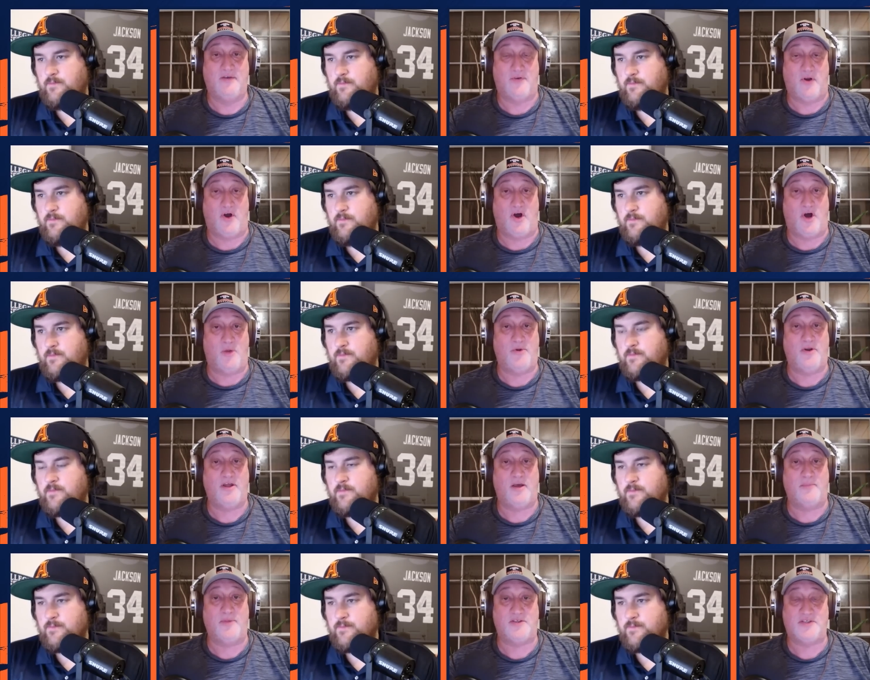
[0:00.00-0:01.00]
Speaker 1: for Auburn.
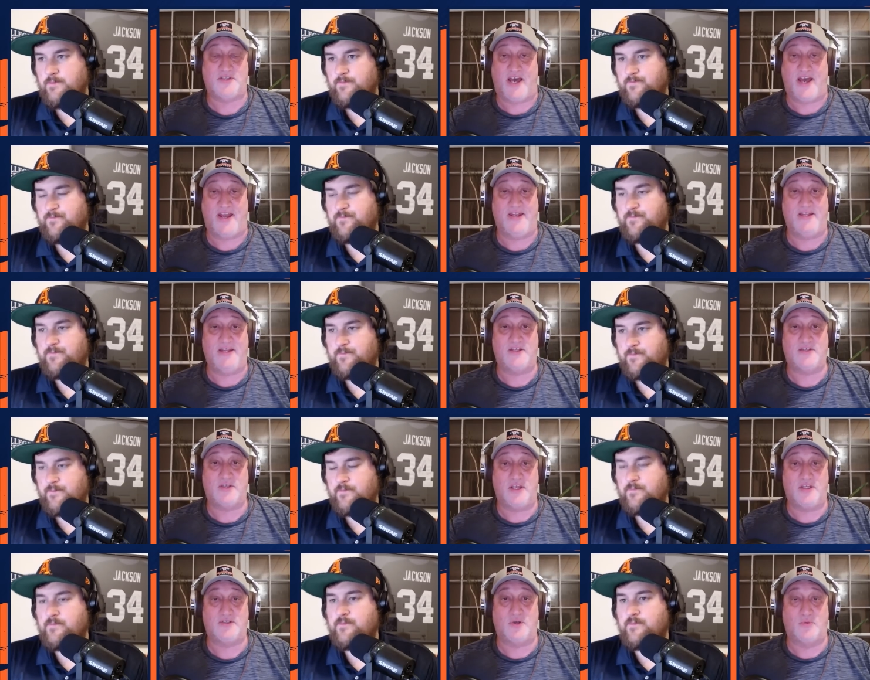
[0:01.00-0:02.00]
I'm excited. It's
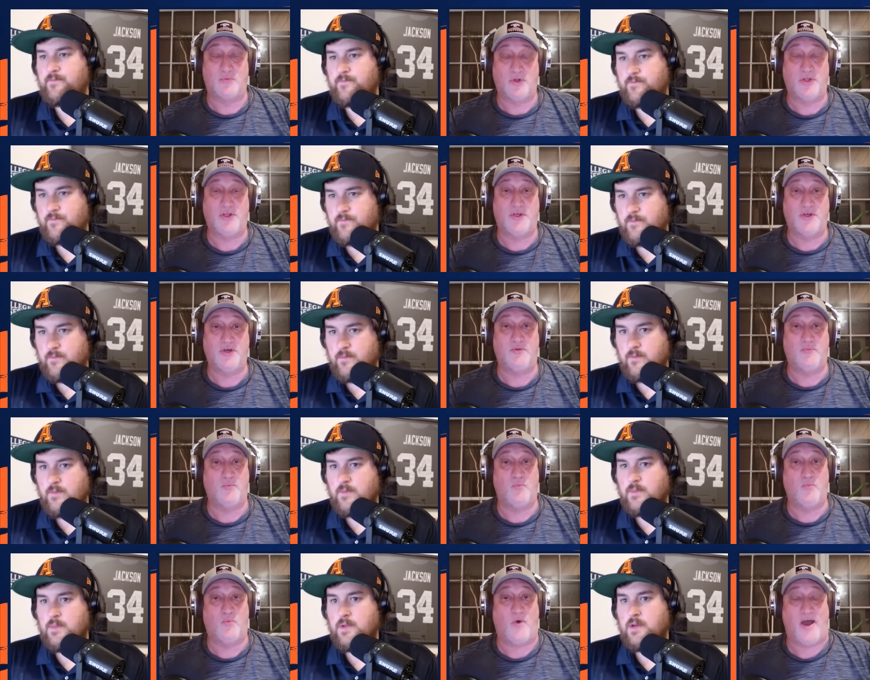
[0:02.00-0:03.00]
a, it's a really good
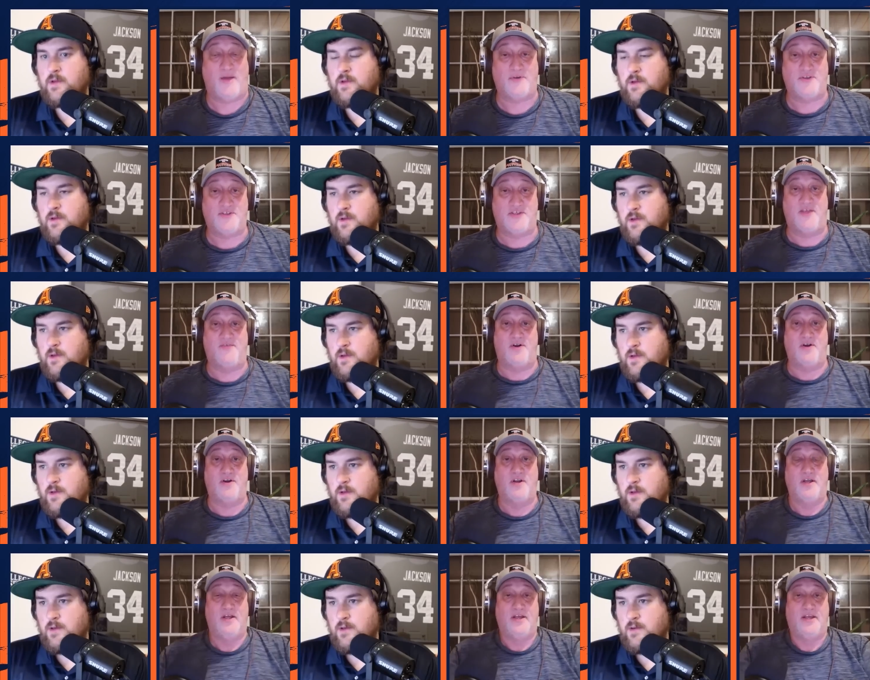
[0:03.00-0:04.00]
wide
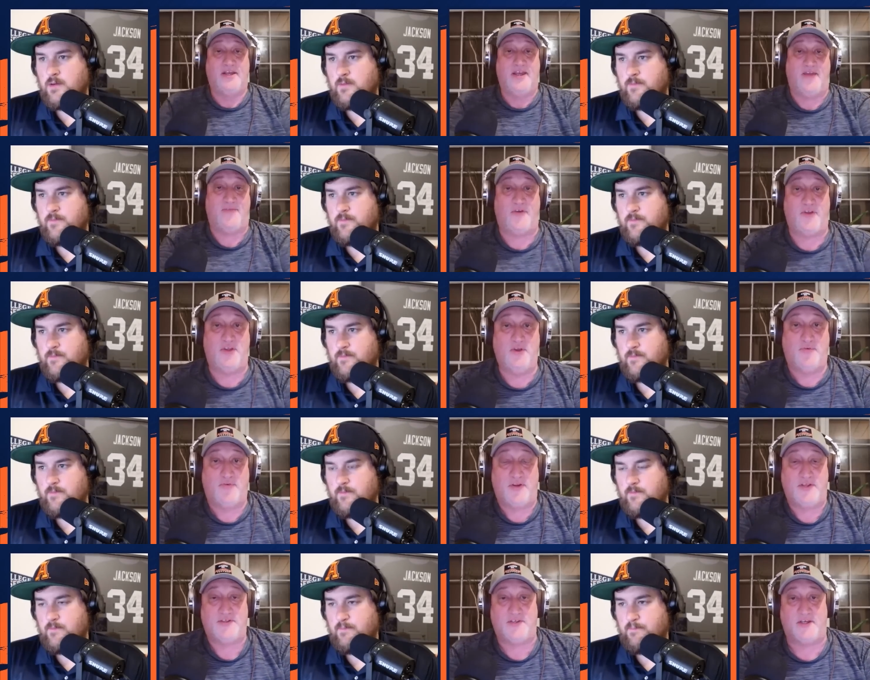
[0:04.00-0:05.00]
receiver get for Hugh
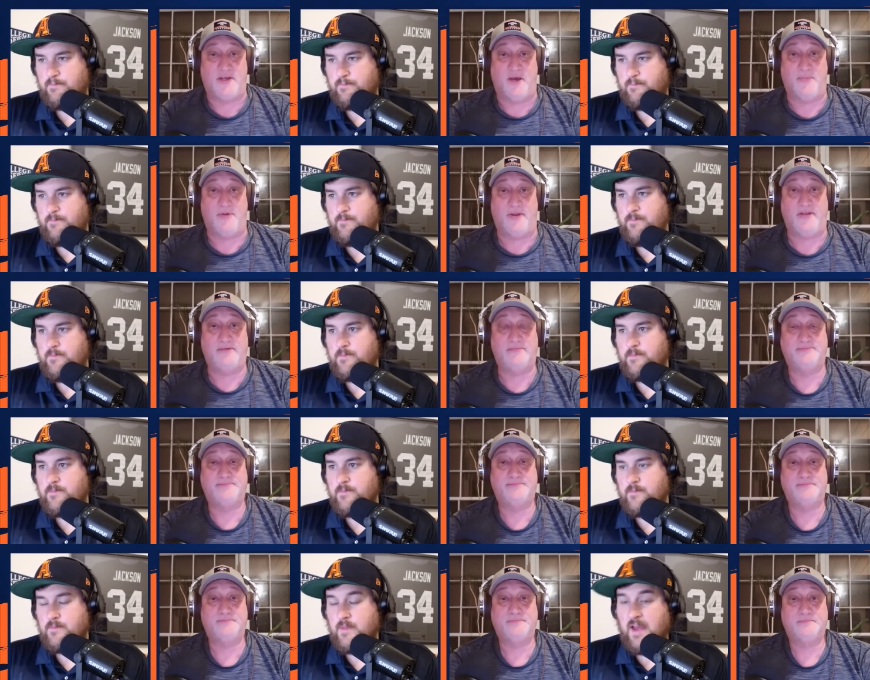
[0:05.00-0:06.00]
Freeze and company.
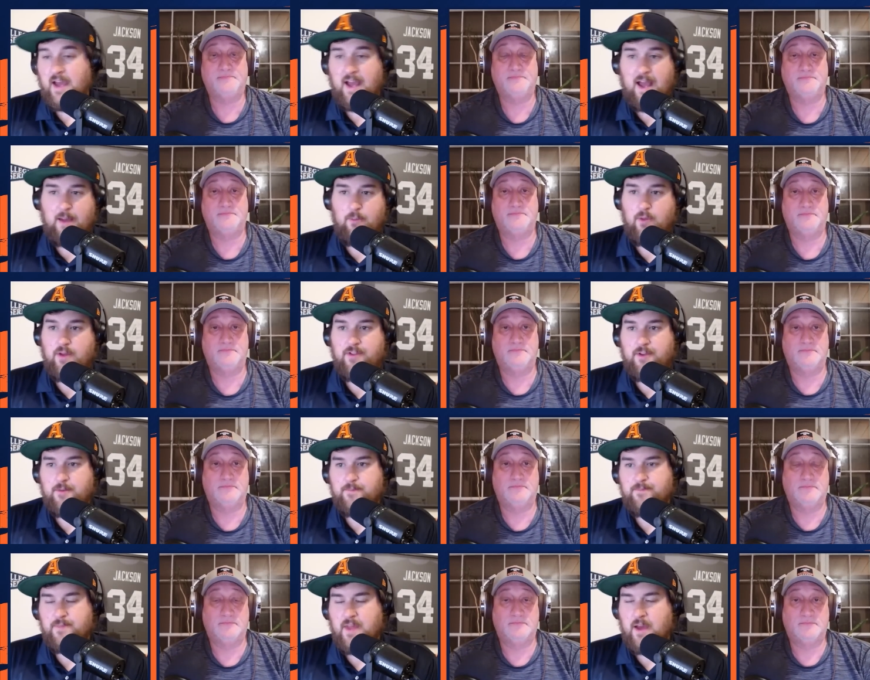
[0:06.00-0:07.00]
Speaker 2: Uh, I'm with
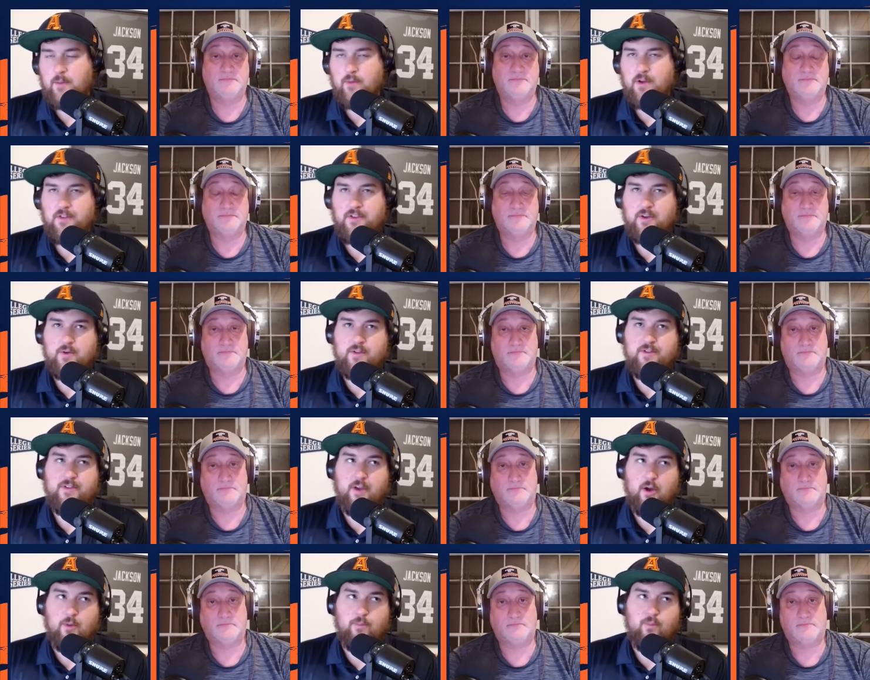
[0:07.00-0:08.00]
you. I'm with you. And
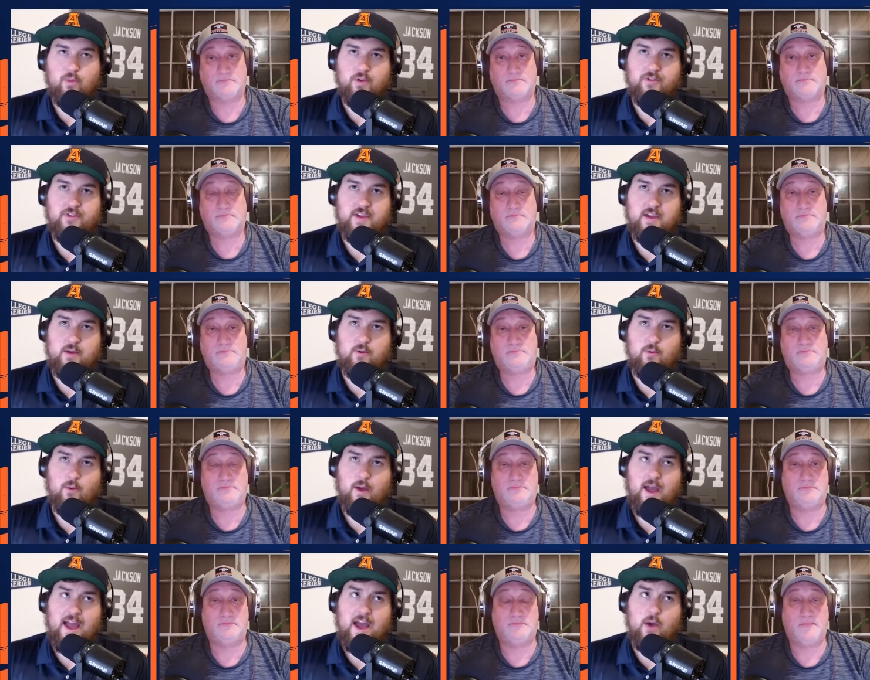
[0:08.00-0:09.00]
so we'll see
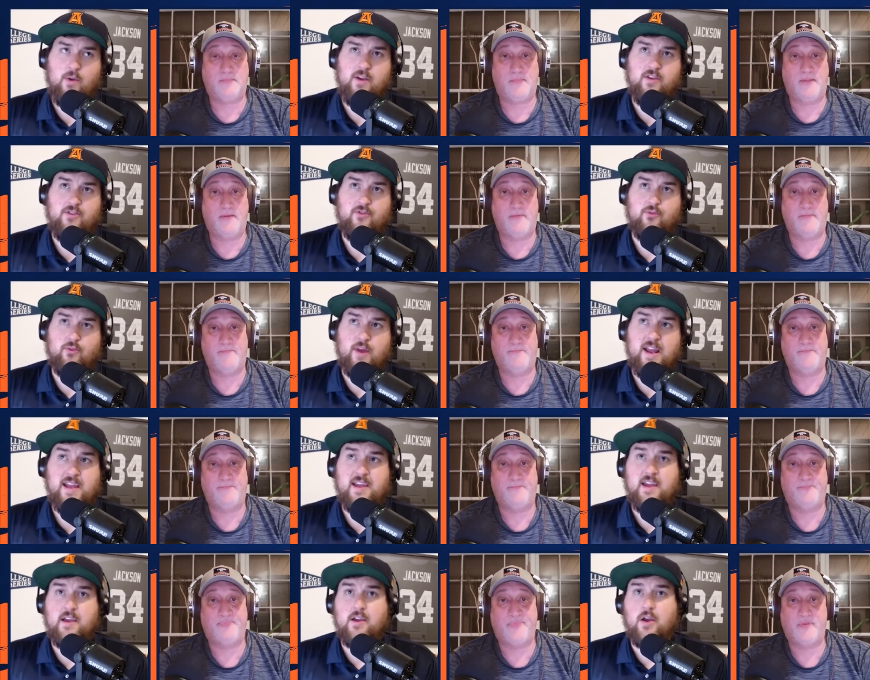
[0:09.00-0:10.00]
how his
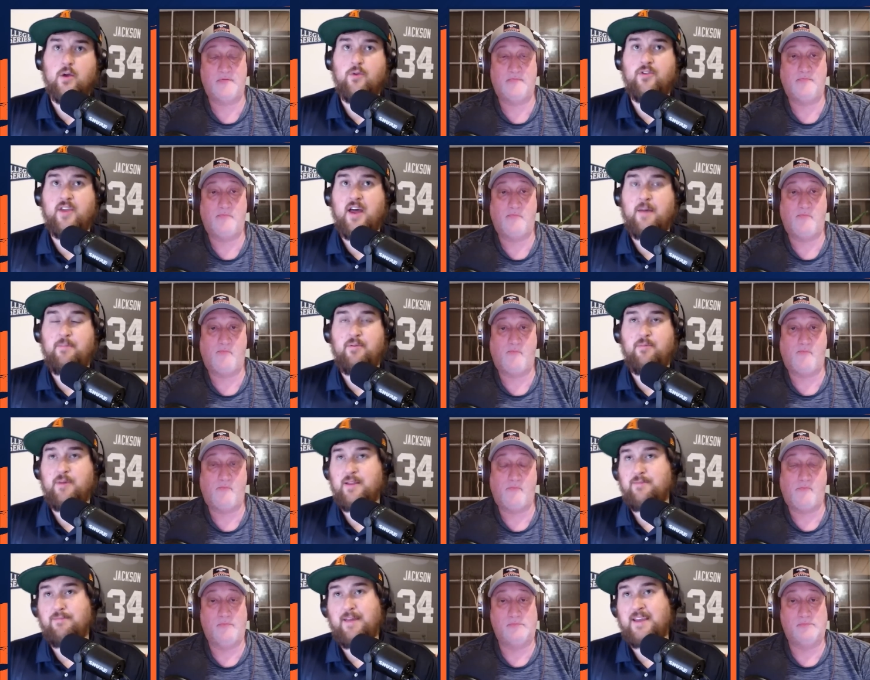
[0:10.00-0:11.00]
ranking goes up.
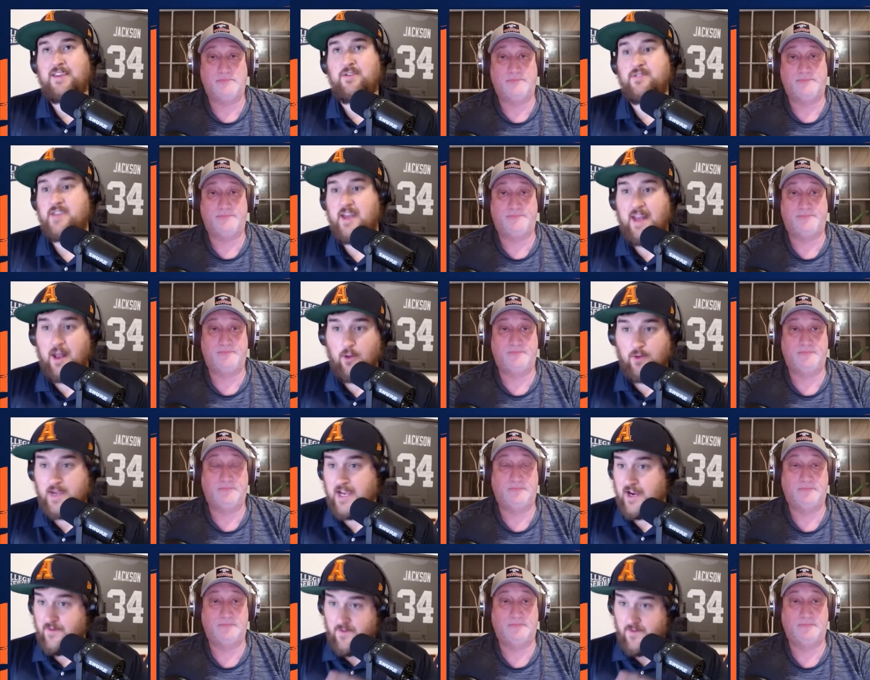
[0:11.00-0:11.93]
But like you said, I don't care